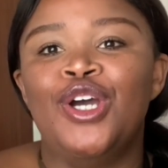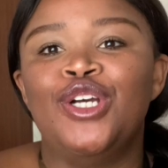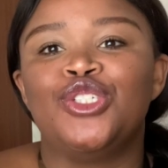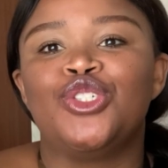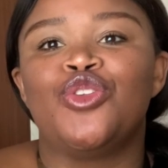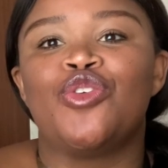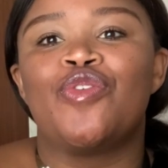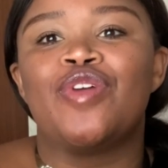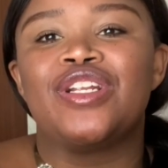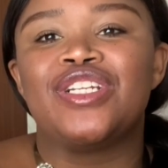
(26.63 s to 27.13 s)

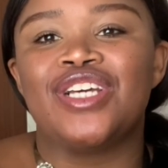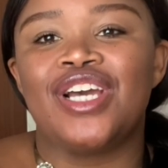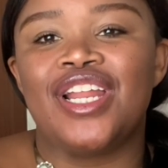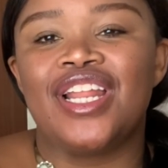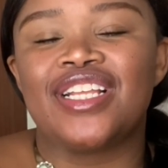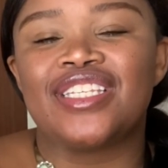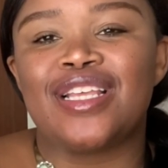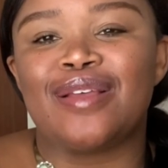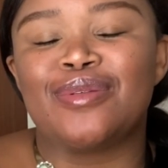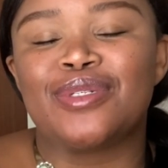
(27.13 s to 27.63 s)
To the
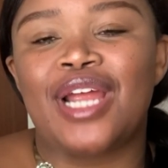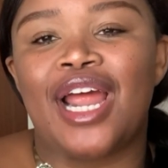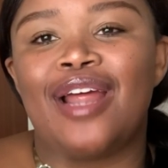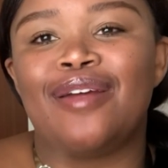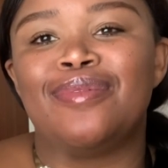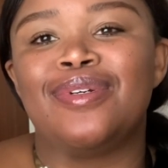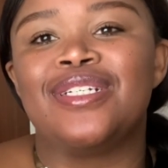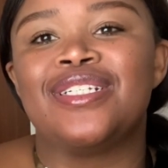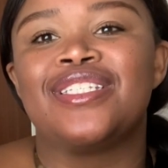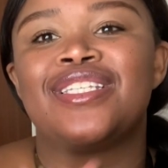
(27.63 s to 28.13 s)
returning
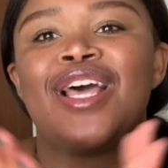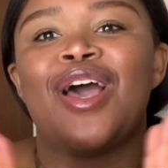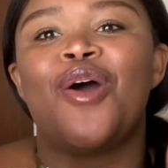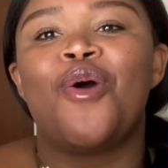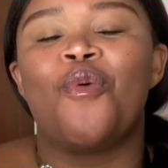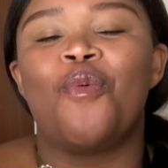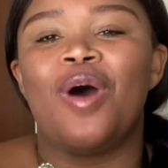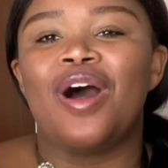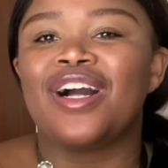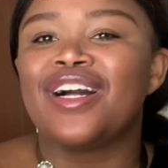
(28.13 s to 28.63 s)
subscribers,
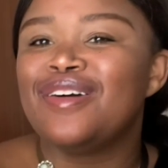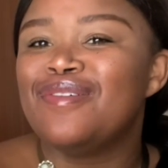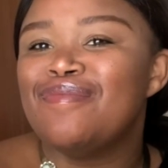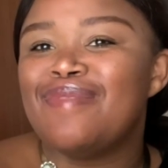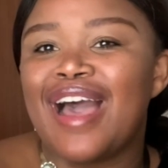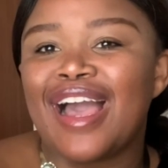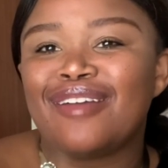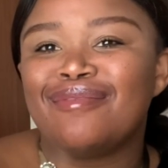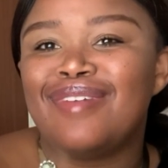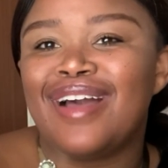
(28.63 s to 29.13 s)
welcome
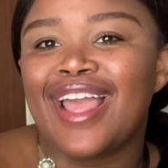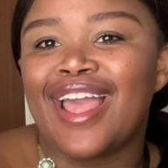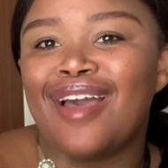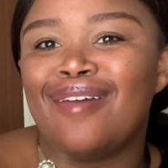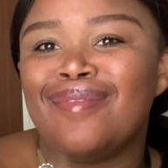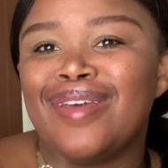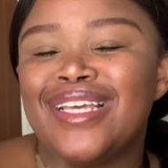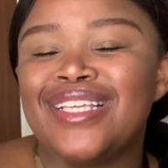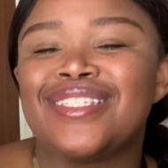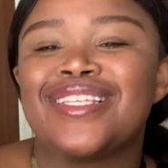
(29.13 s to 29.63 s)
back my
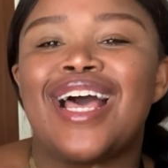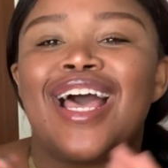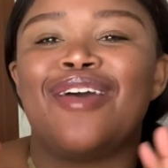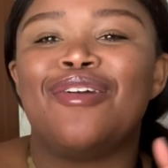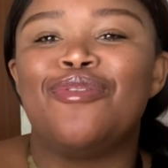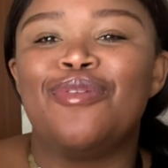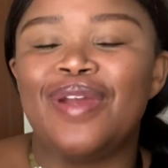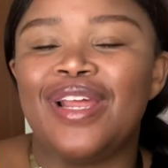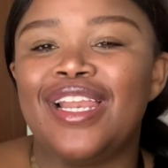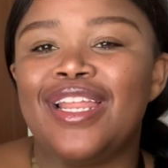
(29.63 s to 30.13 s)
Yammiez. I
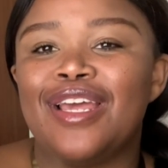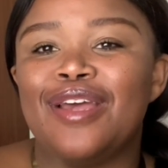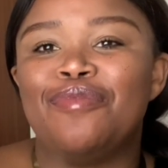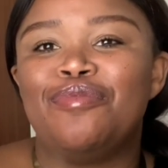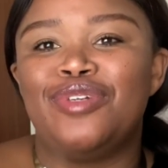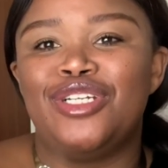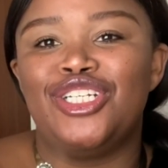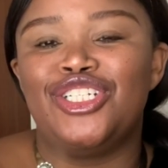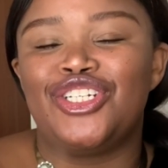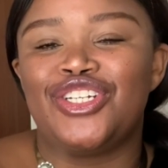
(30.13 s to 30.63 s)
really
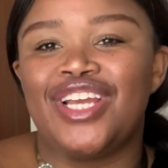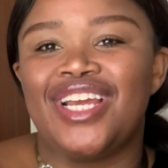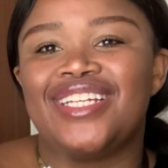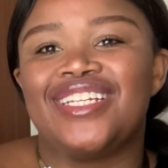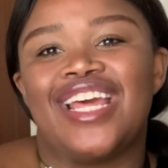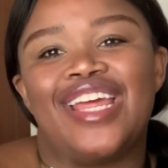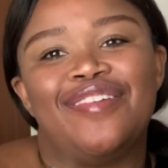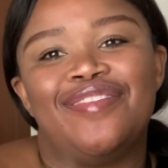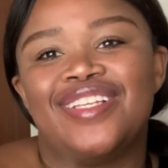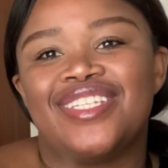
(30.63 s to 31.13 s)

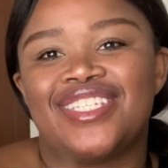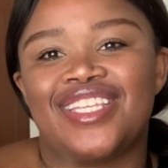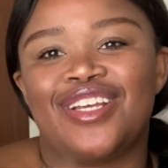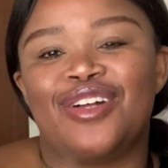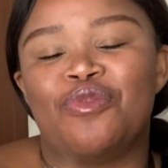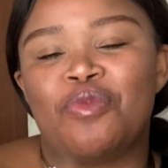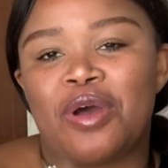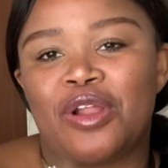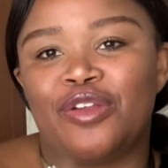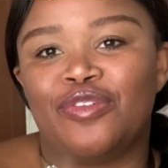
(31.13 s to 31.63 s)
appreciate every
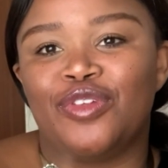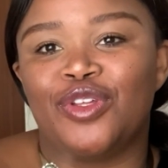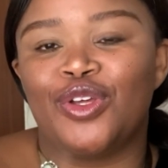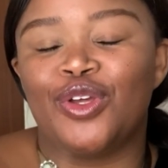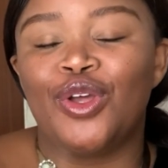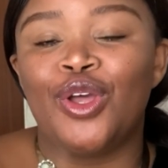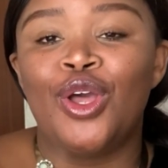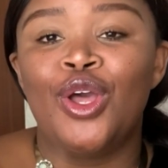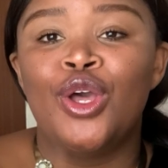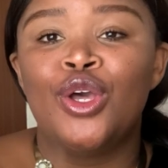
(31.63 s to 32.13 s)
single one of
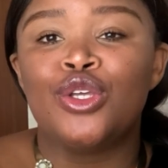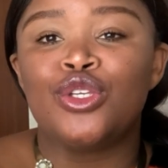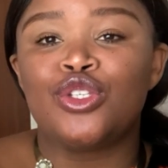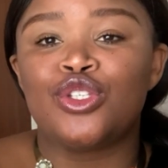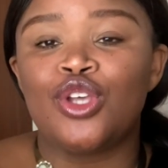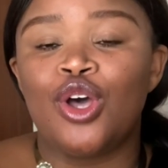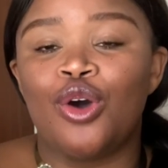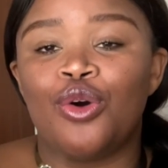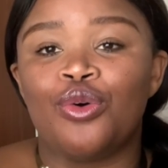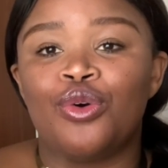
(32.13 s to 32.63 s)
you.
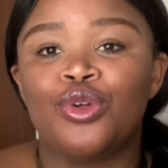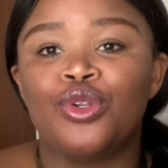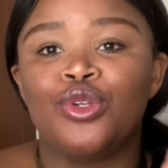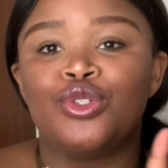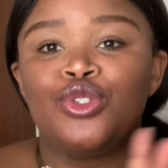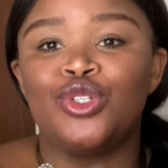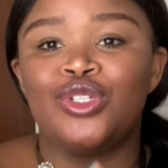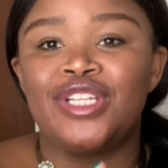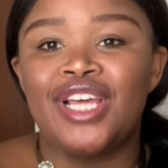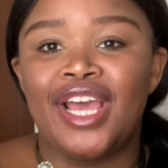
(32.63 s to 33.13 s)
So
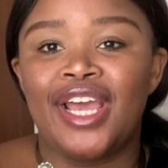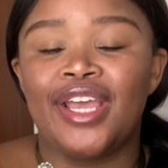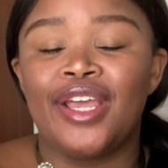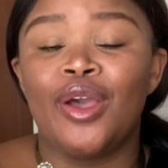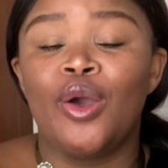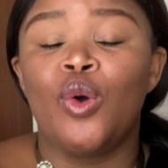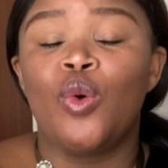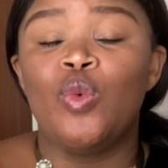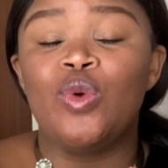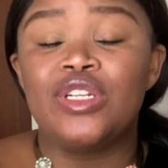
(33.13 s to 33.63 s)

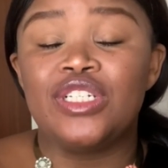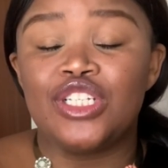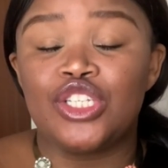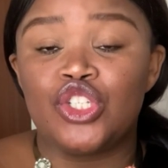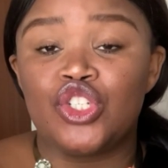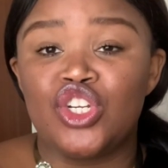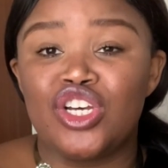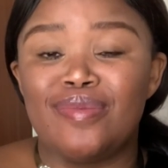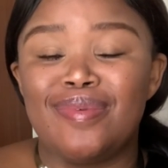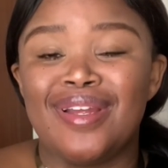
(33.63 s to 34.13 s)
today we're
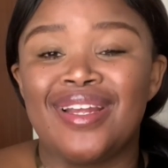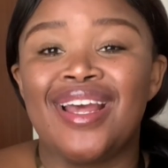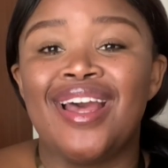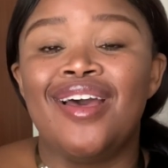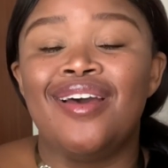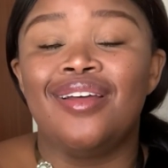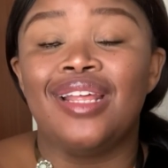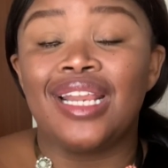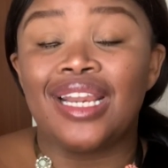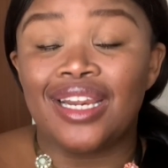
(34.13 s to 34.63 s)
disturbing
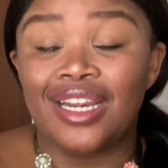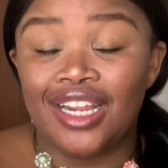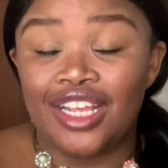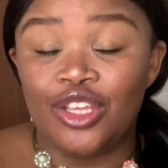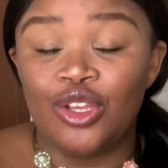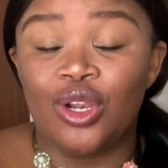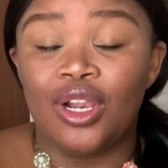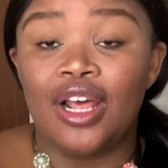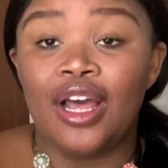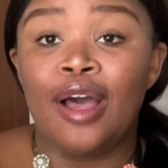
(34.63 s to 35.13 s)

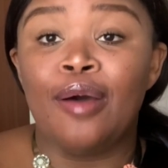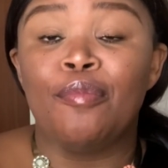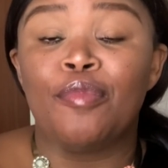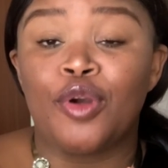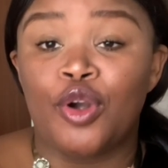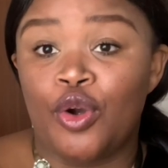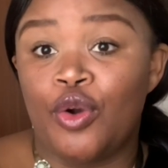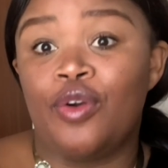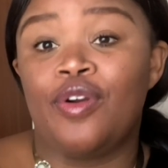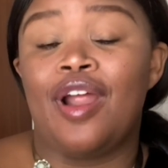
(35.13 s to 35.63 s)
regular
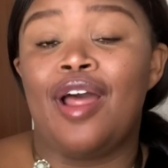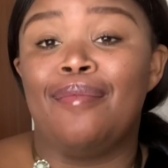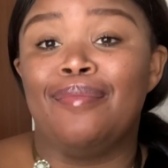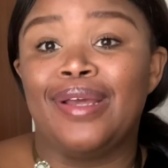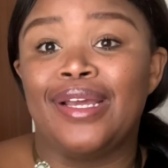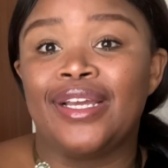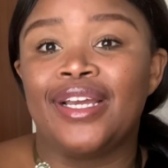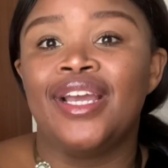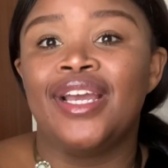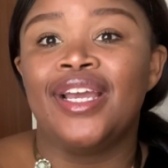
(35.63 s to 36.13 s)

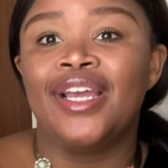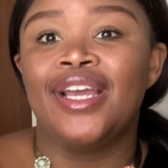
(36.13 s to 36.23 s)
programming.